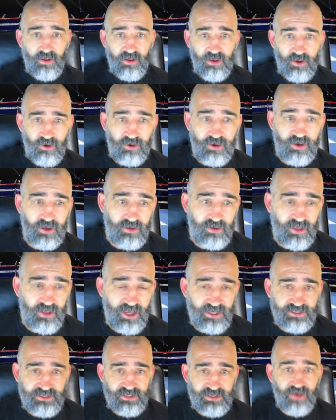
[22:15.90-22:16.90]
who can
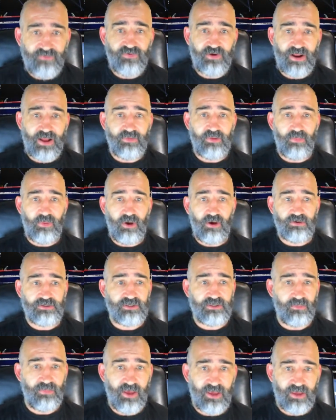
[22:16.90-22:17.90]
stuff it up the
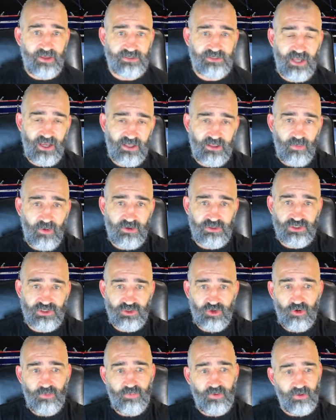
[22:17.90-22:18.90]
most and make it sound the most
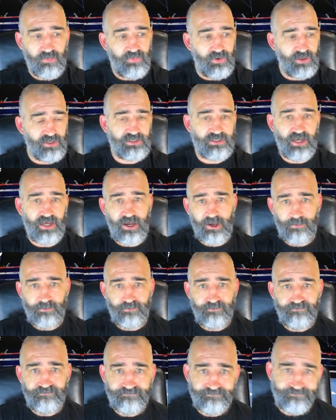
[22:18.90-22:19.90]
stupid. But
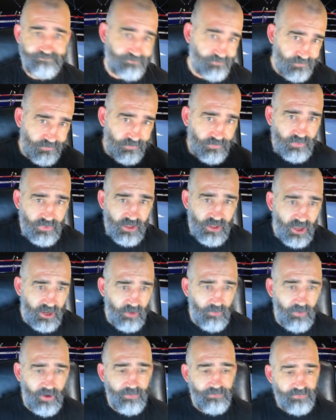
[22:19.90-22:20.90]

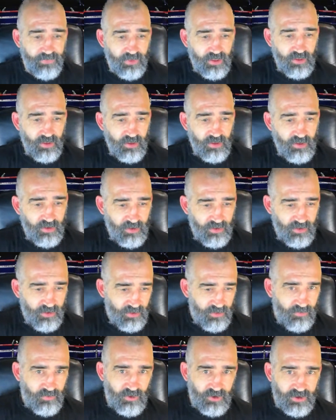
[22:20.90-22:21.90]
anyway,
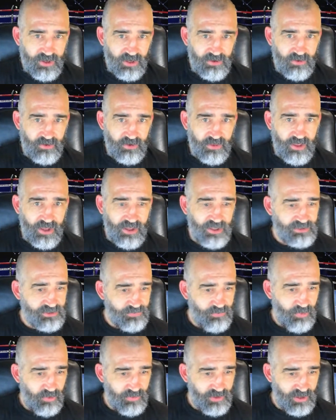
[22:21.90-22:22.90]
we're not getting onto that. It's
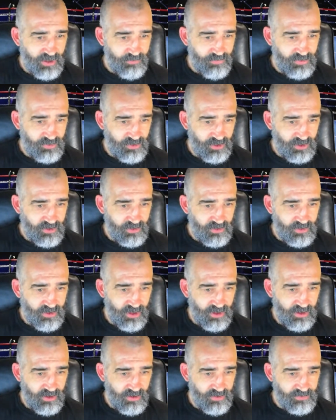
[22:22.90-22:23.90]
probably getting political
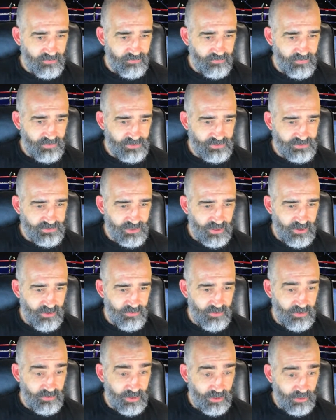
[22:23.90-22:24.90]
again, isn't it? But
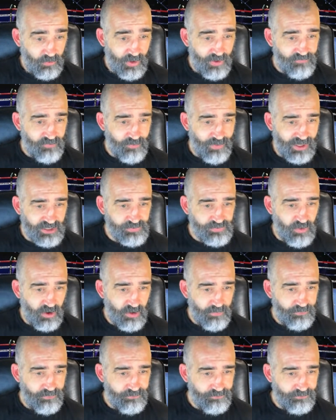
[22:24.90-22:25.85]
another one from Asbot.